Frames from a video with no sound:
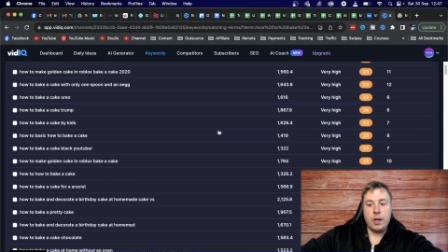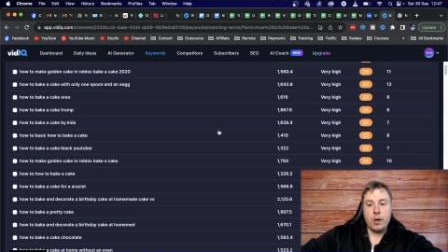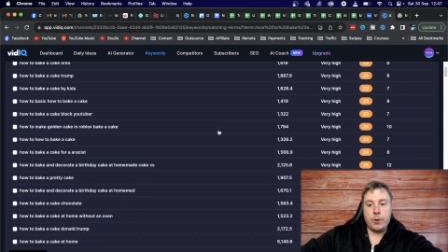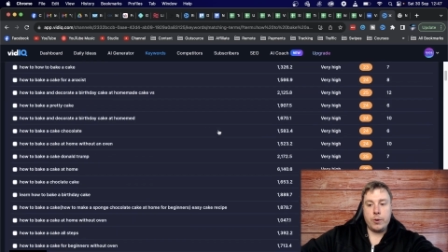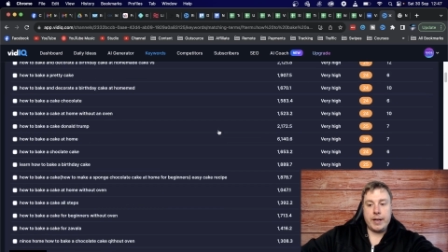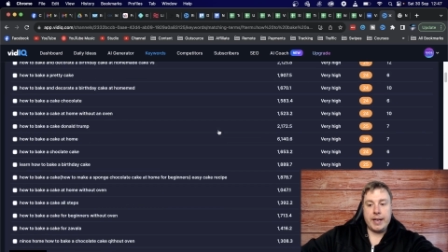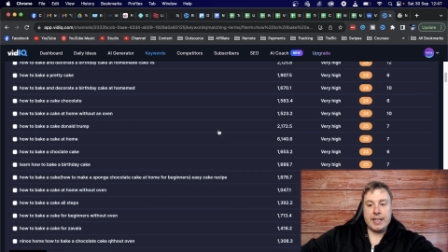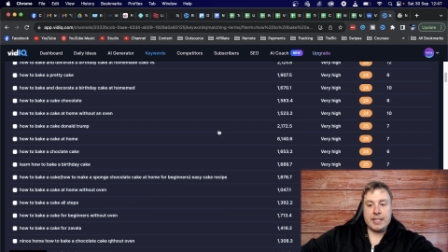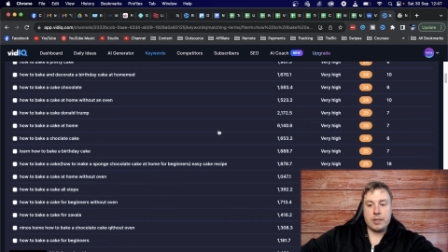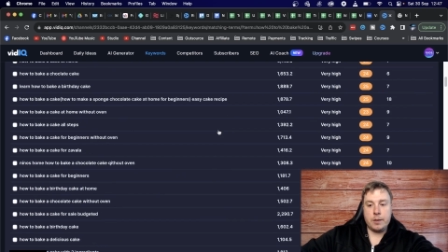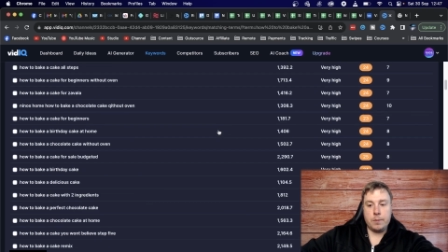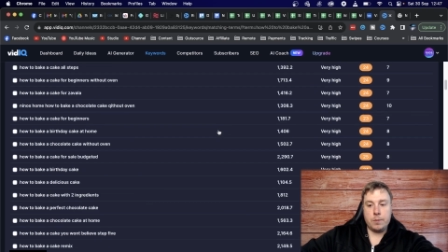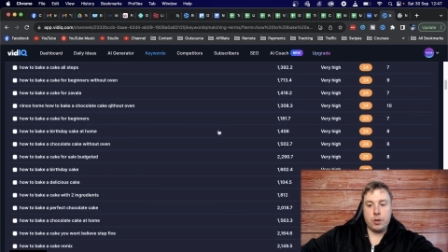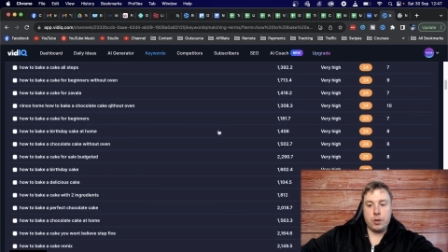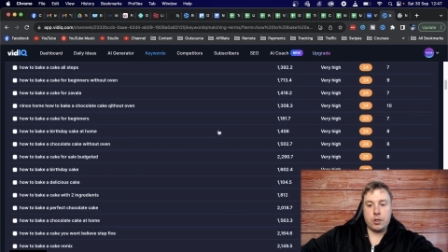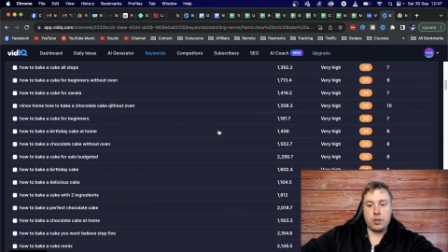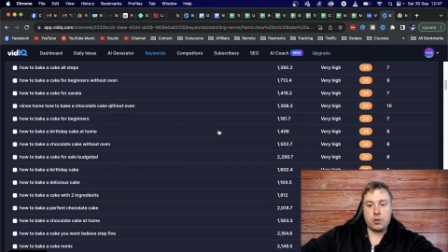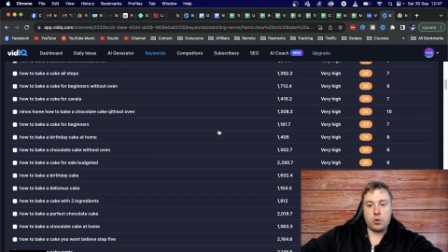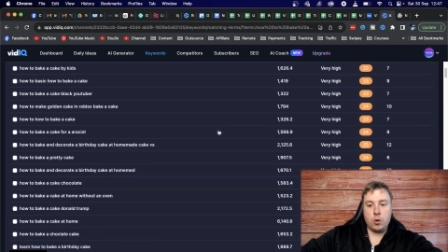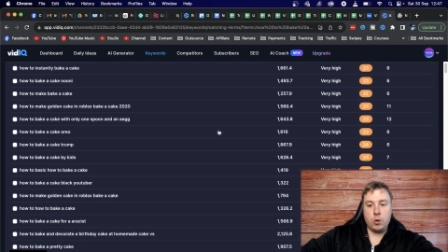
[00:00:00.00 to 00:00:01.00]
Okay, so I'm
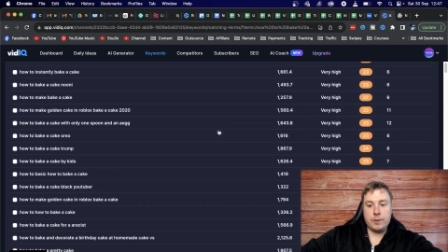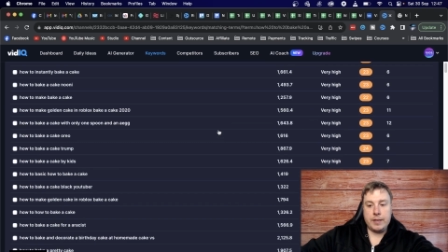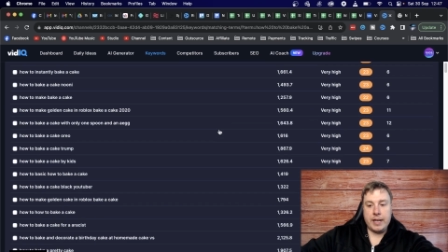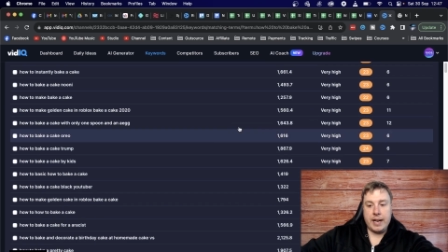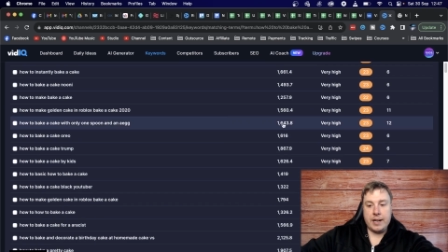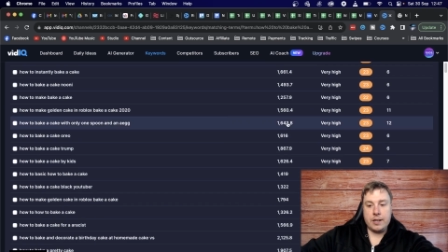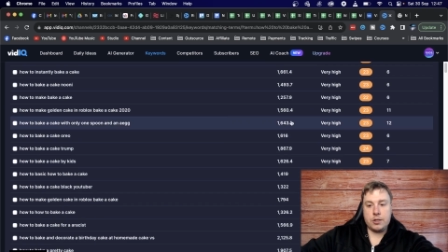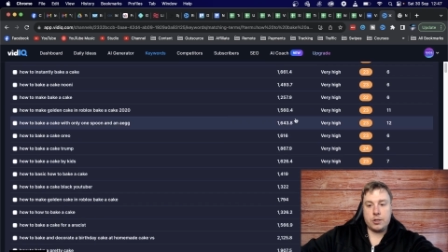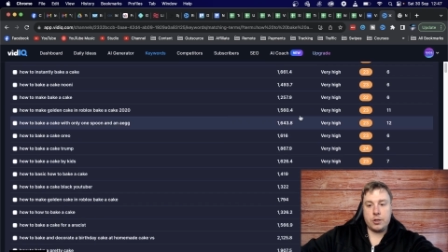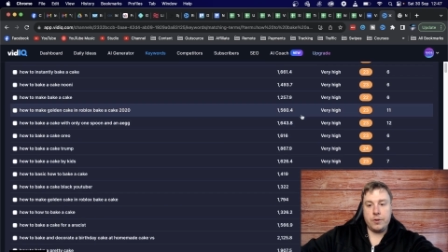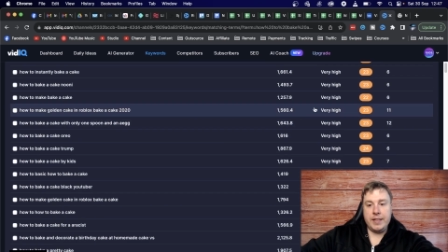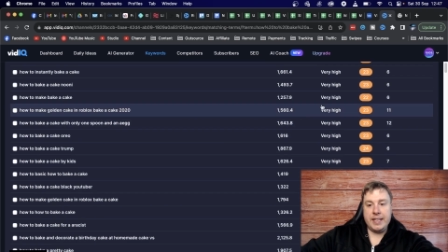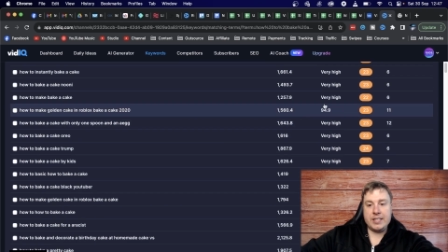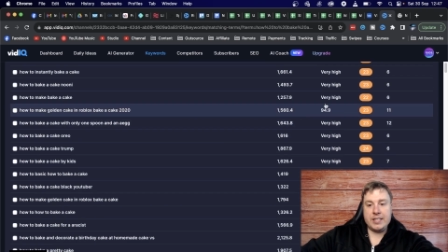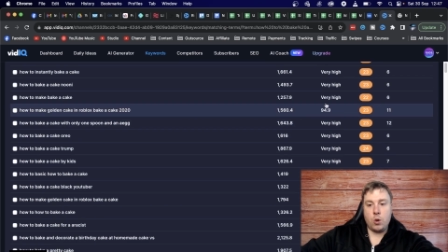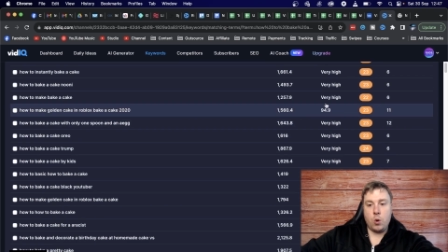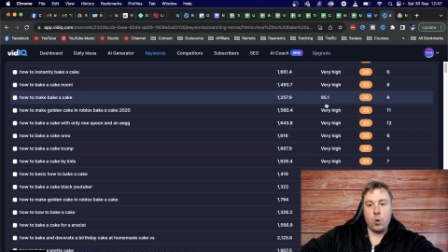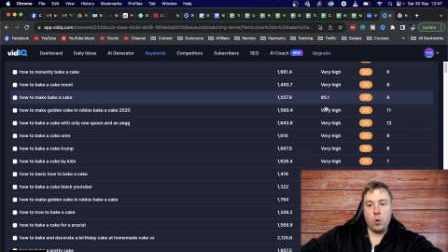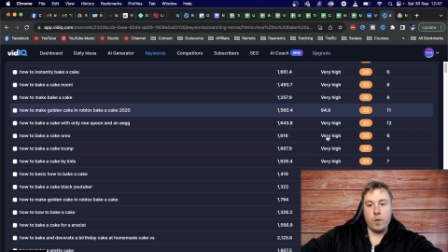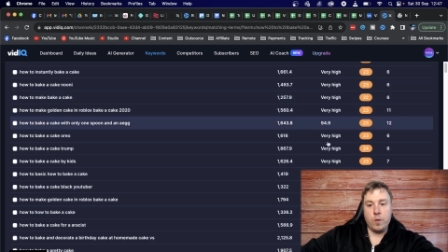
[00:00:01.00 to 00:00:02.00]
gonna scroll down. So
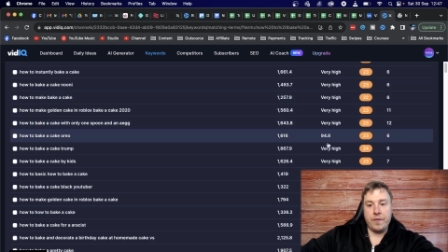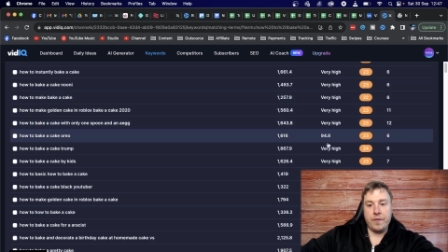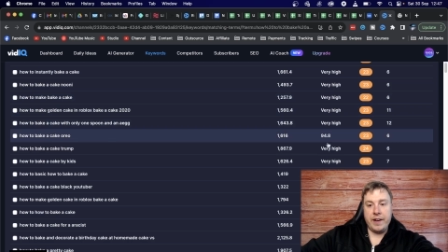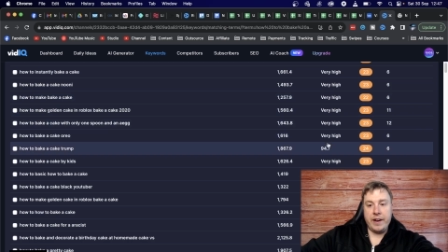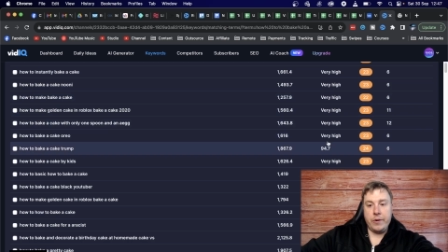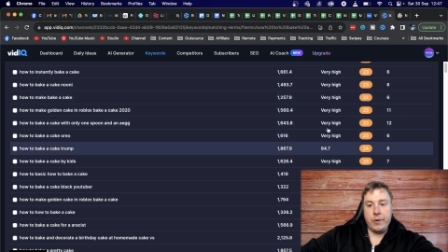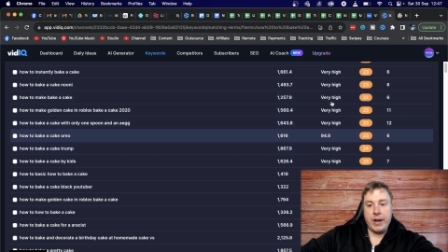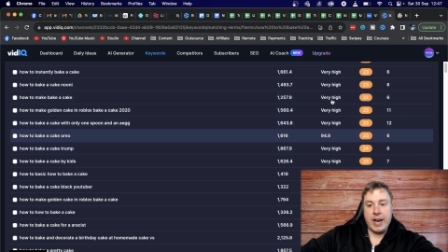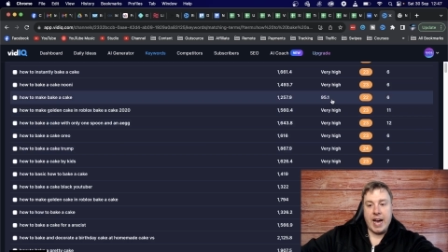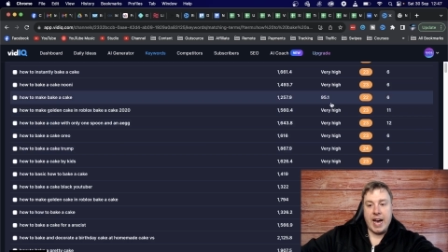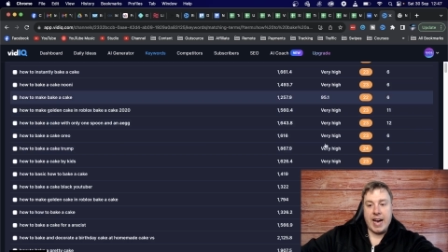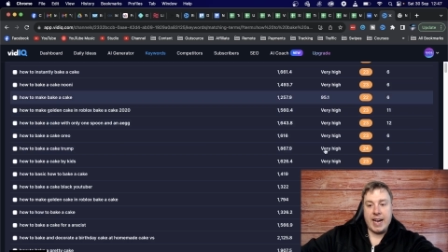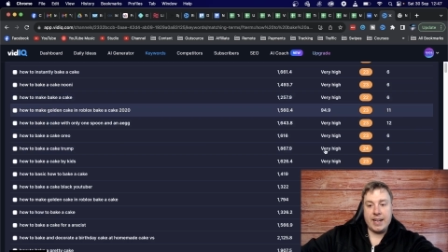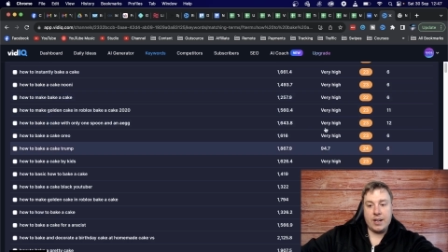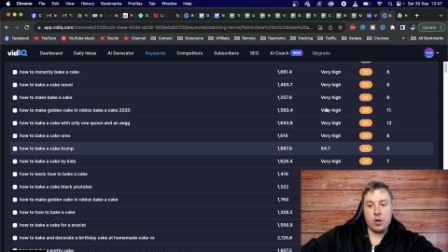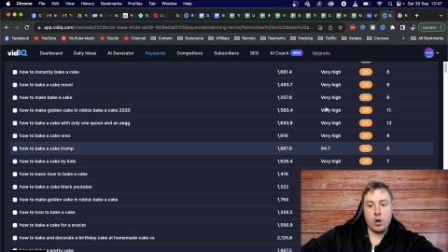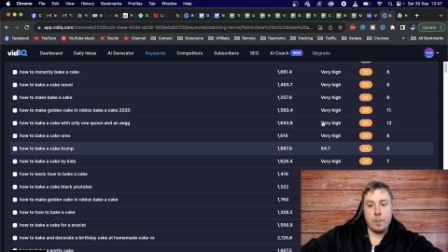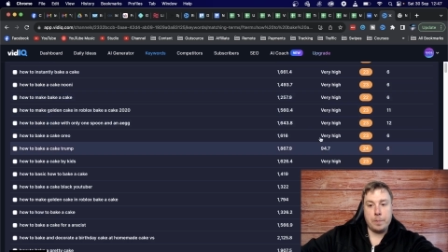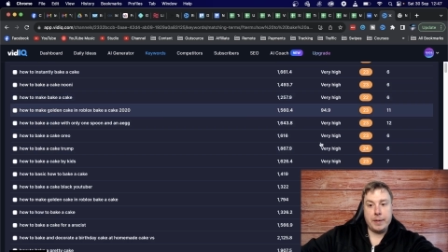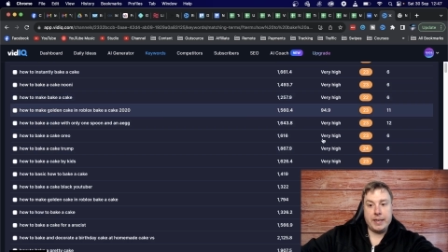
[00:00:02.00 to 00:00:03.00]
these are all very high
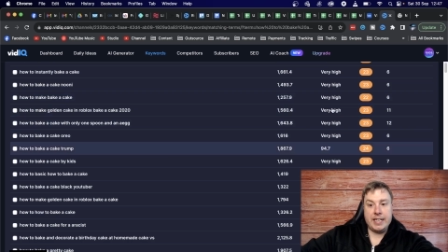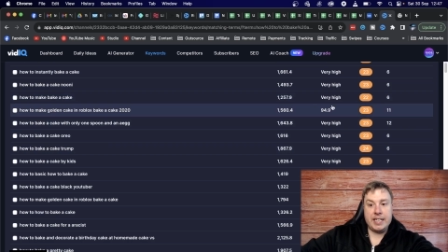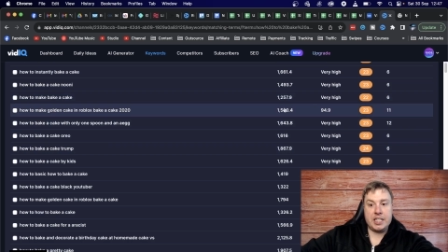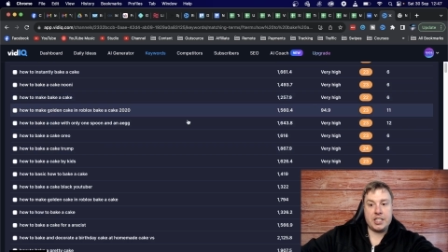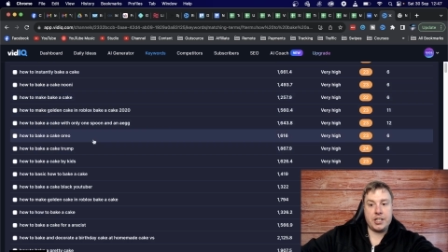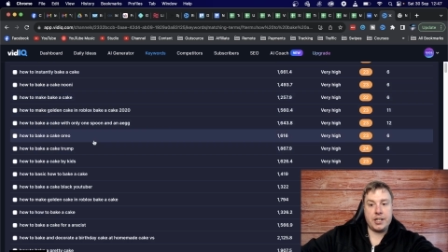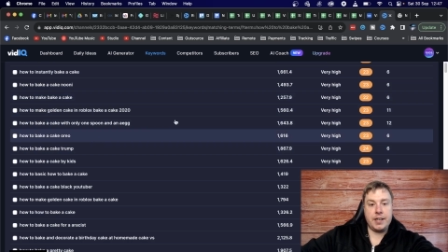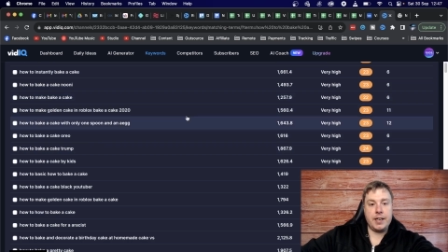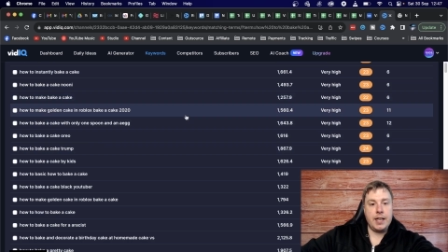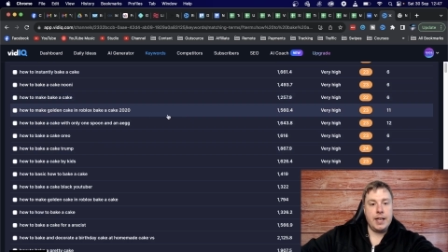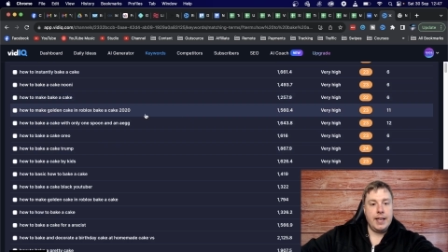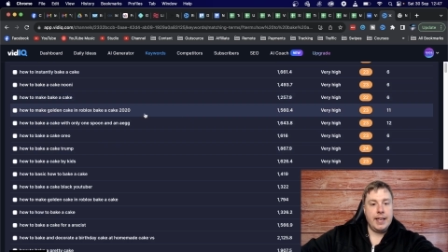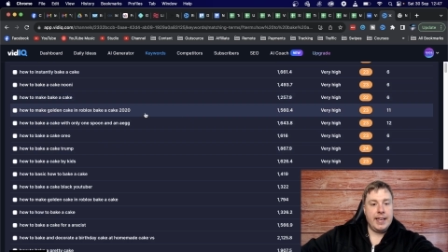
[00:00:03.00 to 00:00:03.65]
competition